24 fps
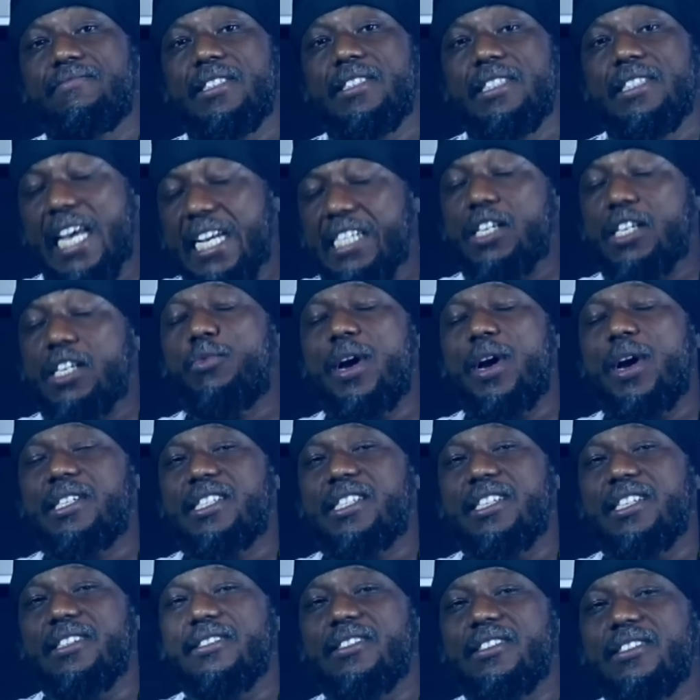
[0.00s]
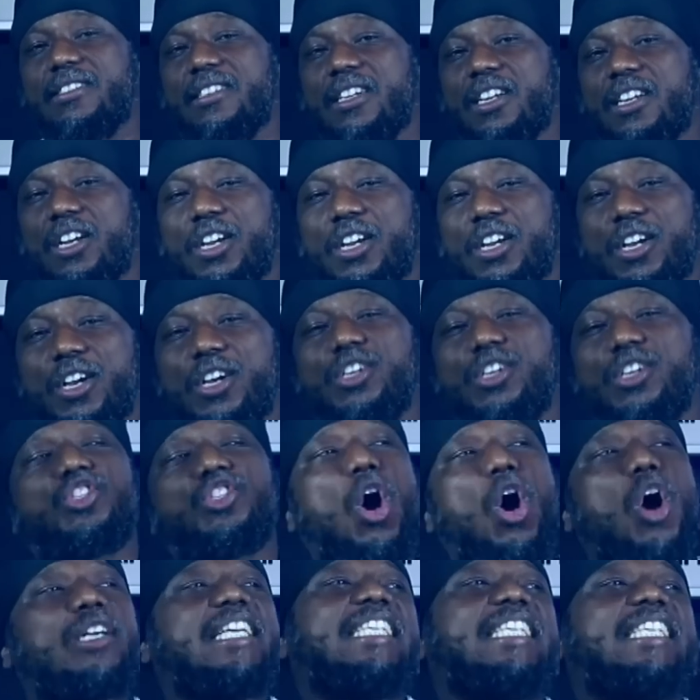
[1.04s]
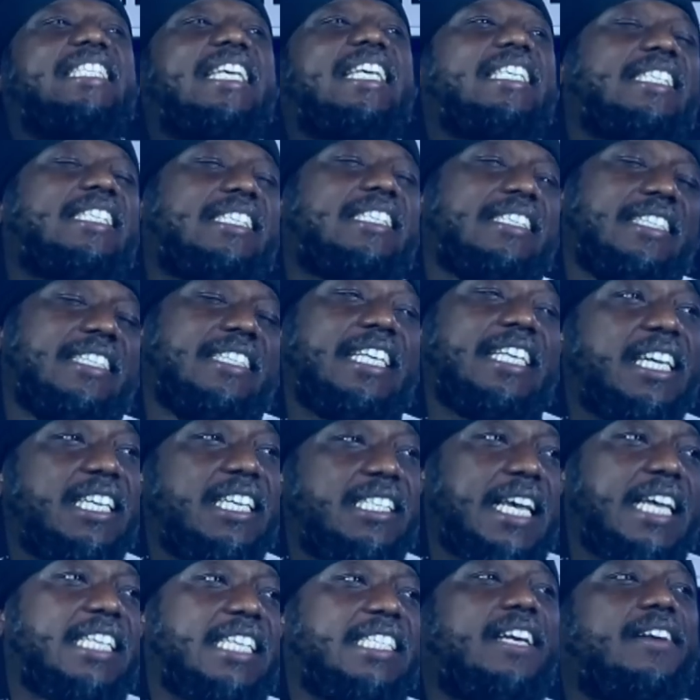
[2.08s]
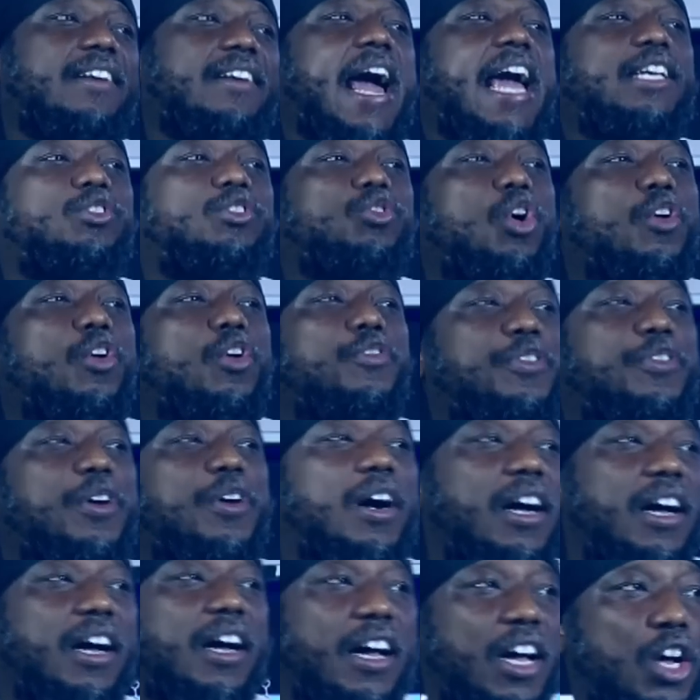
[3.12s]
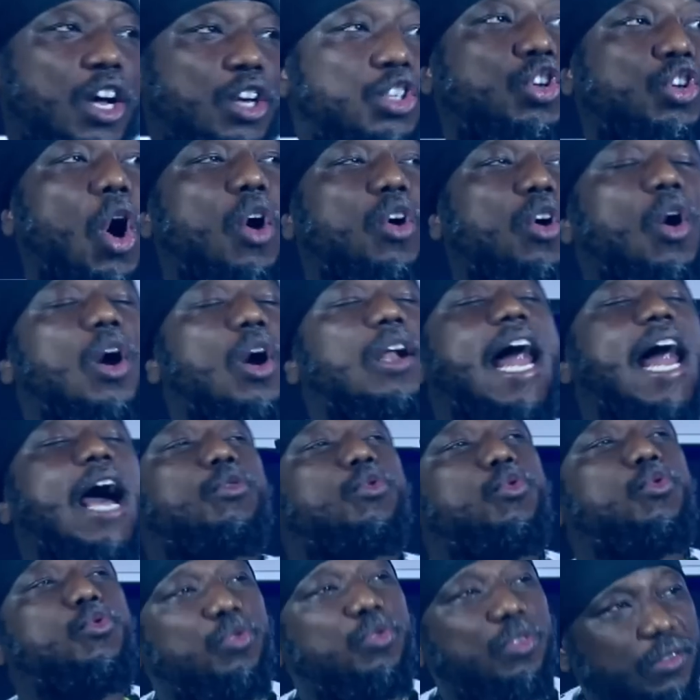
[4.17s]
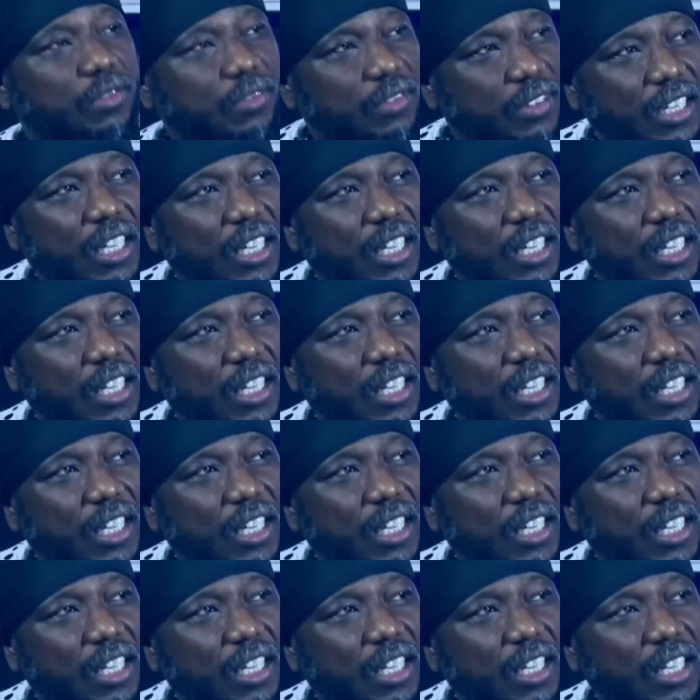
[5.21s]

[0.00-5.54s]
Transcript: That's the question. So this is the Jesus Christ of Songor Lagoon.